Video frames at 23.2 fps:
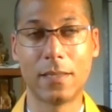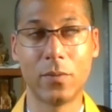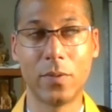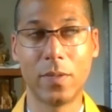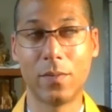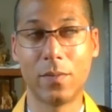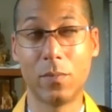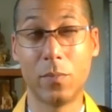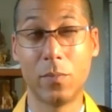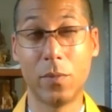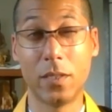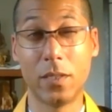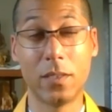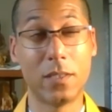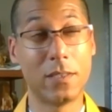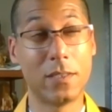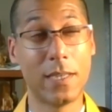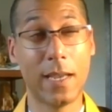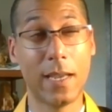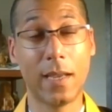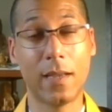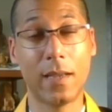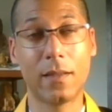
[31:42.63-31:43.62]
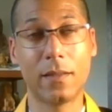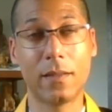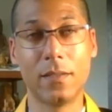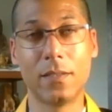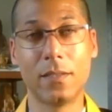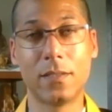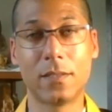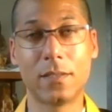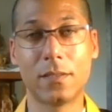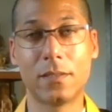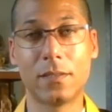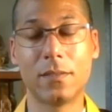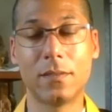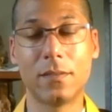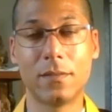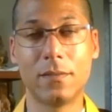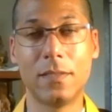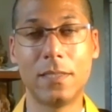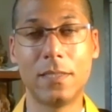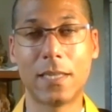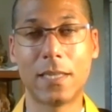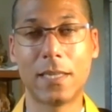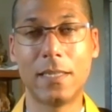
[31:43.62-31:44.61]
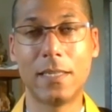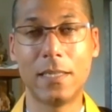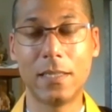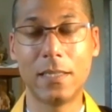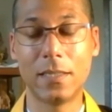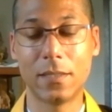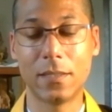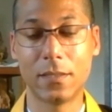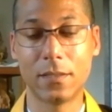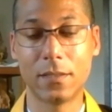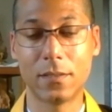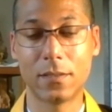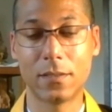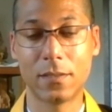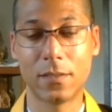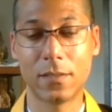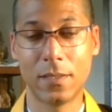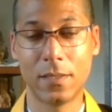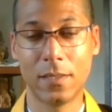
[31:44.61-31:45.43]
Do we have the ability to take these ideas